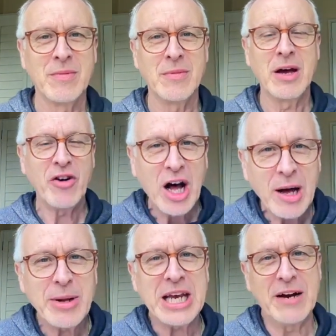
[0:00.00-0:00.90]
of
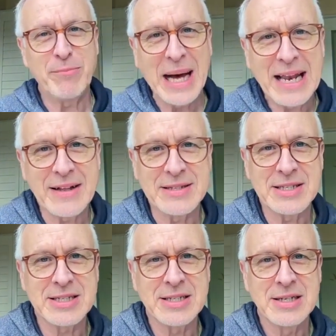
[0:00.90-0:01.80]
harmony, of
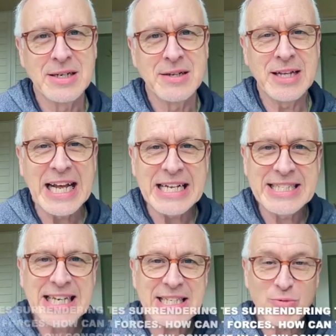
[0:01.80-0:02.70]
balance that
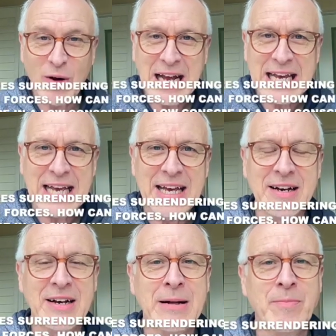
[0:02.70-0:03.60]
exists right
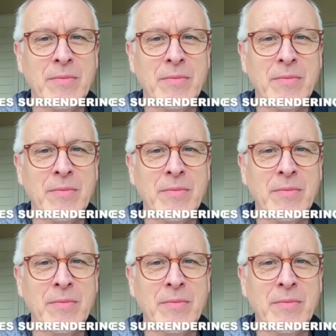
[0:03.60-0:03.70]
here.